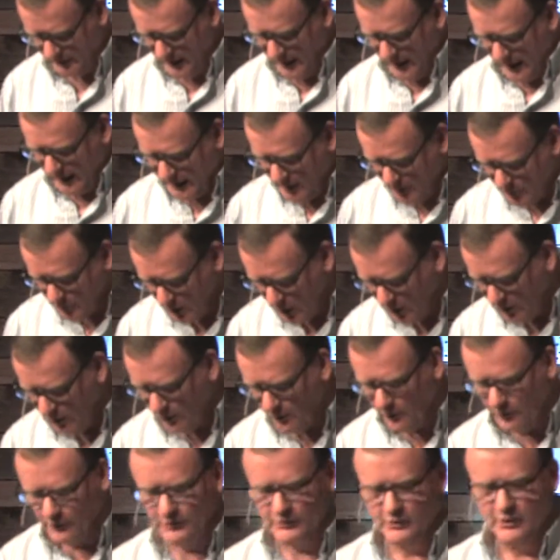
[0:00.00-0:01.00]
And he
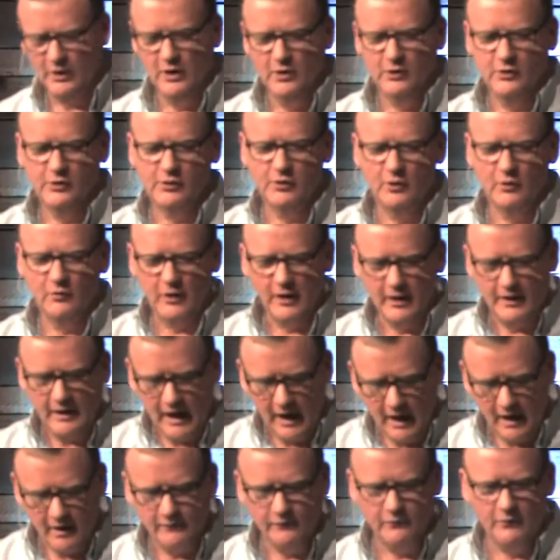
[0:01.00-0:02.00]
rose so that
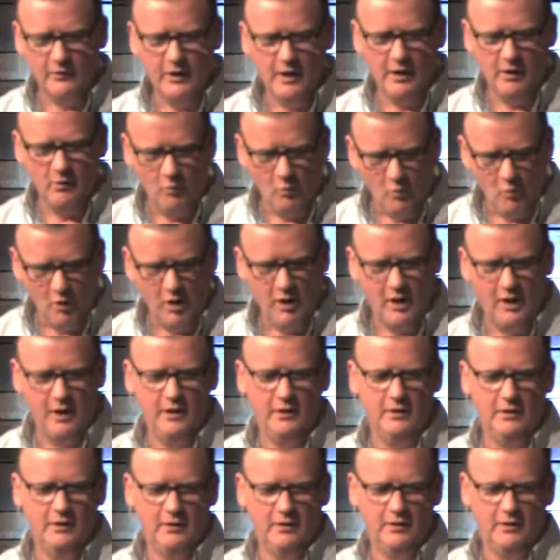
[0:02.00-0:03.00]
every
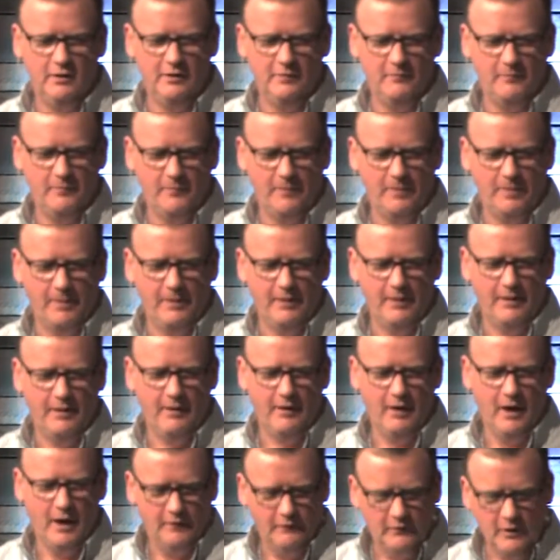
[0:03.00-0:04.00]
one
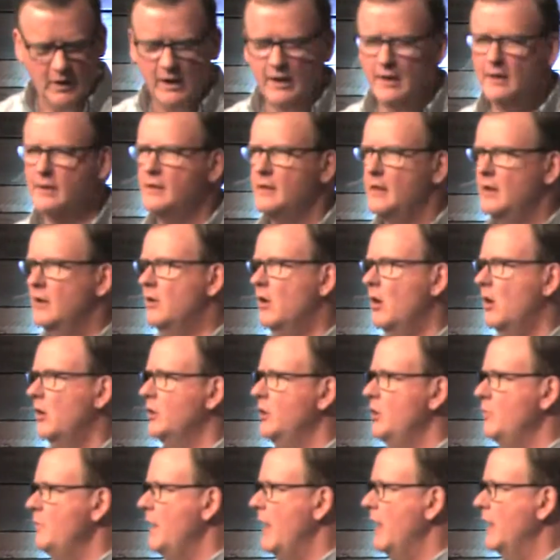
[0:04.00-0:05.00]
of us in all
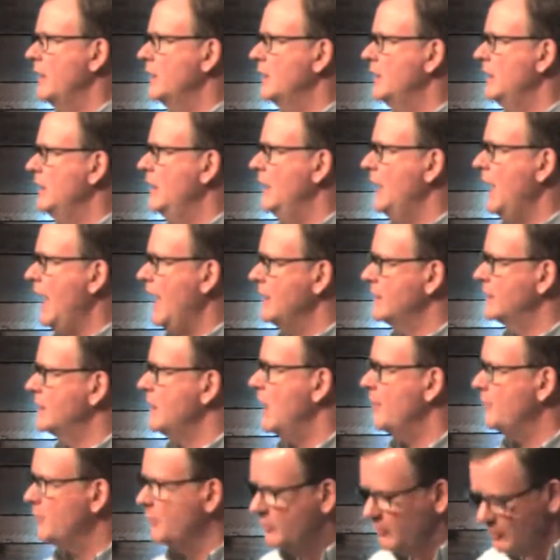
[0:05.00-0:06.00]
humanity has the
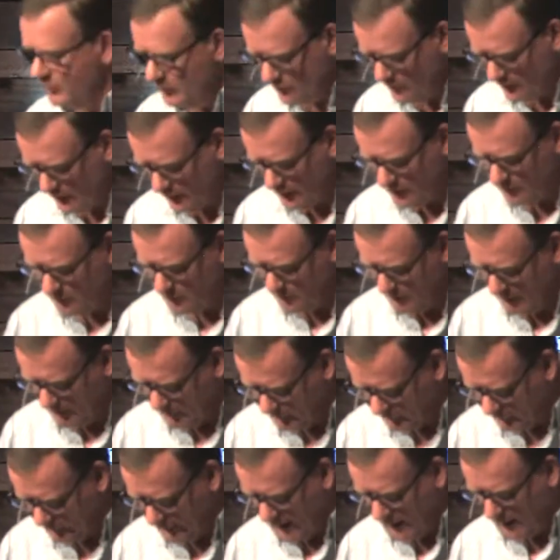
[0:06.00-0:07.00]
opportunity to be
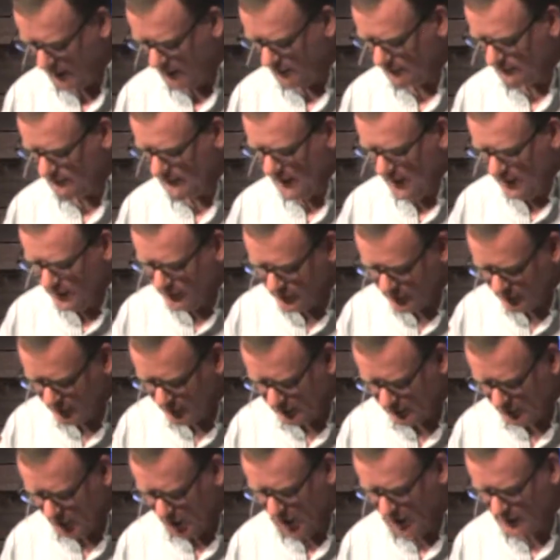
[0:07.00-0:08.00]
found, so that
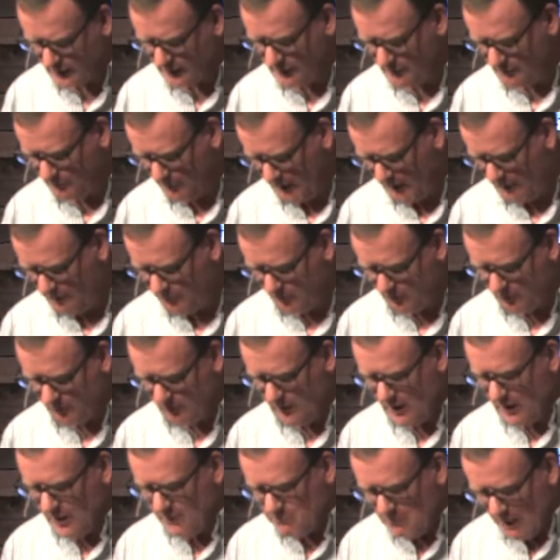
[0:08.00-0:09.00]
lost people
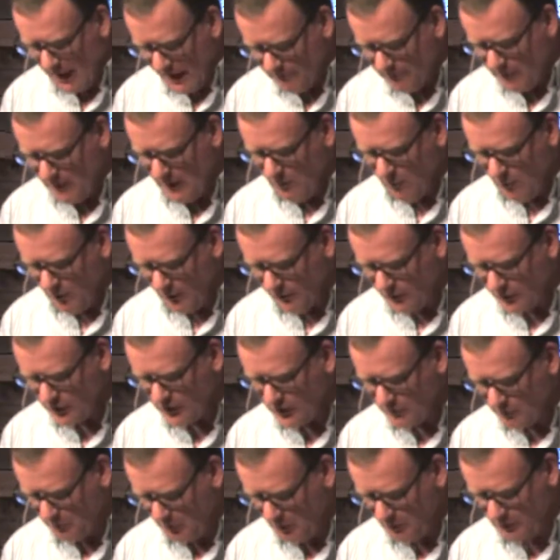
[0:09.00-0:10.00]
might be where they're
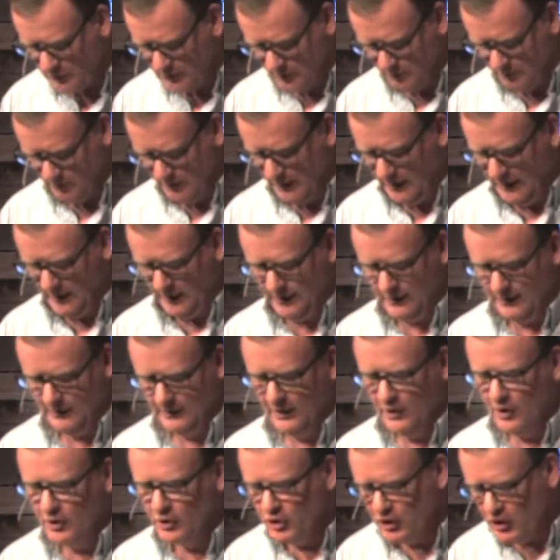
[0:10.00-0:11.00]
supposed to be.
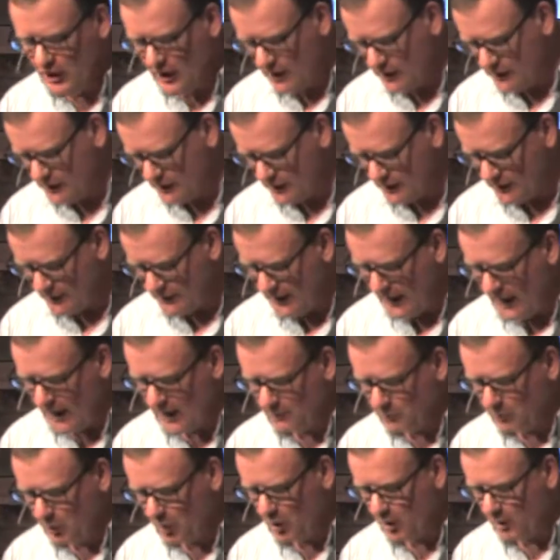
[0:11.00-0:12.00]
Jesus had a
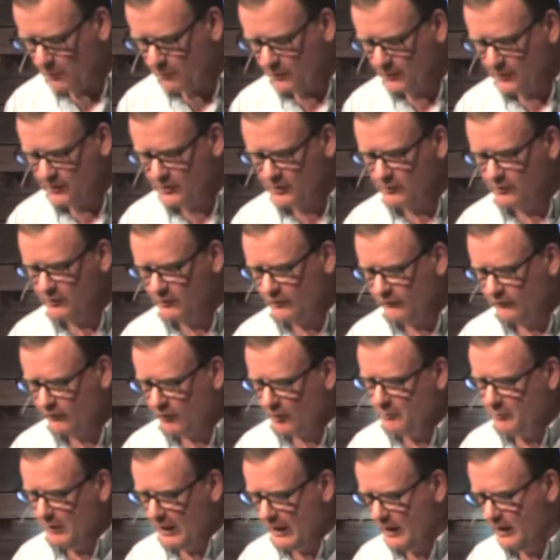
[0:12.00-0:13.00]
purpose for
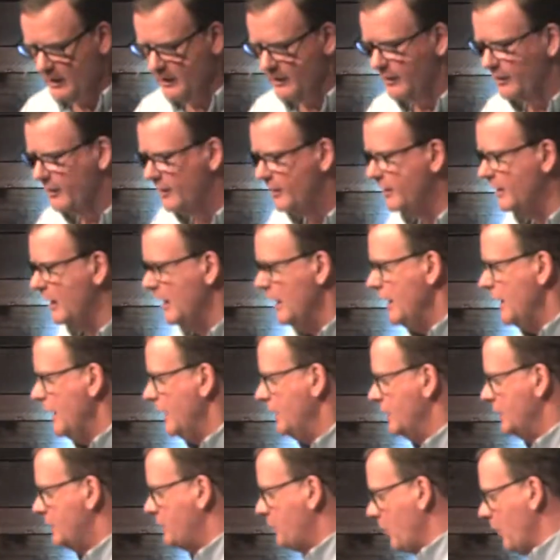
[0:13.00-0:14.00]
being here, and
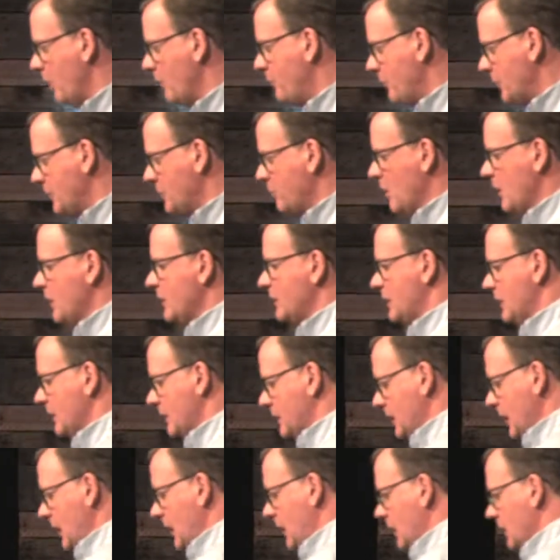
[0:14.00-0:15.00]
his purpose was to
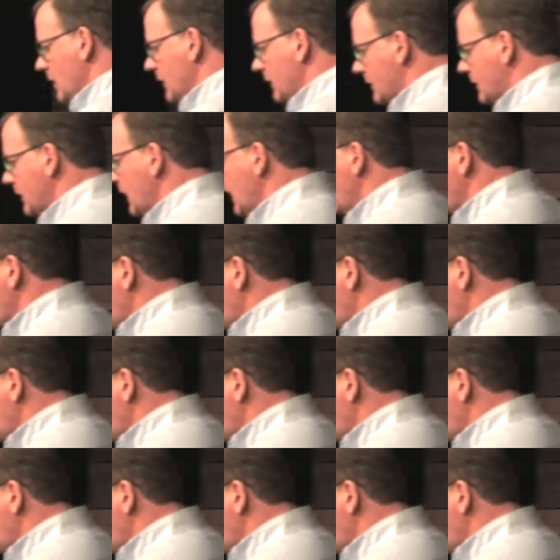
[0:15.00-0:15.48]
seek and to save